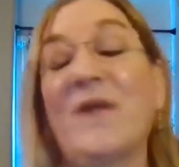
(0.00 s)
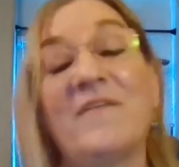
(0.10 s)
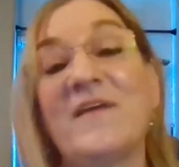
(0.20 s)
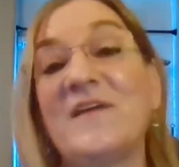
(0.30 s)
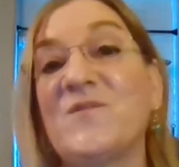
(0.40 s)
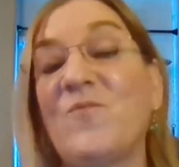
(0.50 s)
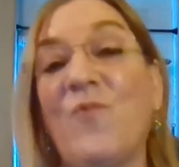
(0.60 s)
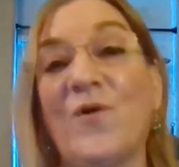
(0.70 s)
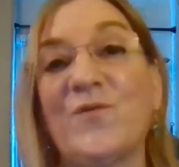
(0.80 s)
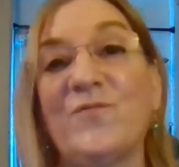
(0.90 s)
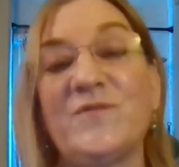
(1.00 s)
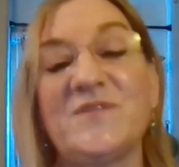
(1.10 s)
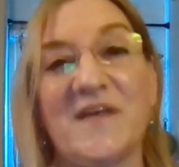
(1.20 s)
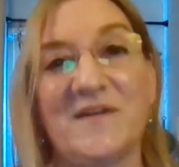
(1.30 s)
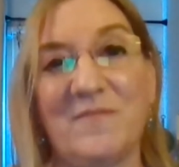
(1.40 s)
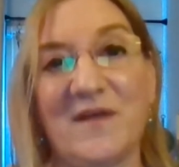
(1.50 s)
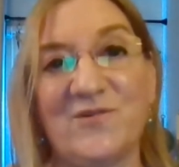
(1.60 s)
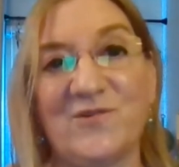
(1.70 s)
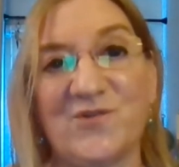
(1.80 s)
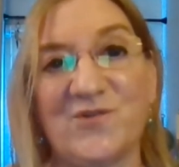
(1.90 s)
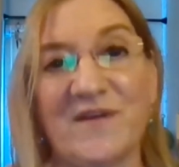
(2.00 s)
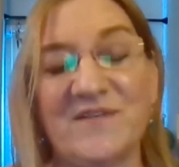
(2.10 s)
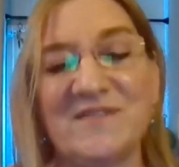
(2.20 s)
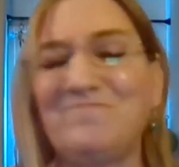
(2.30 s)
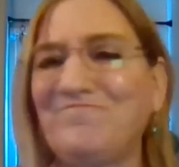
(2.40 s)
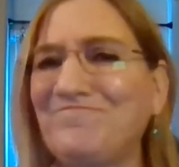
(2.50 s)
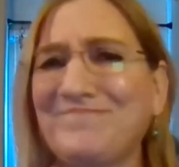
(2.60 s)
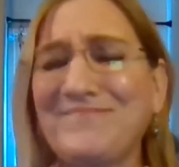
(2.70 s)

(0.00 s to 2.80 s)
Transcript: I think it's a wonderful sentimental choice.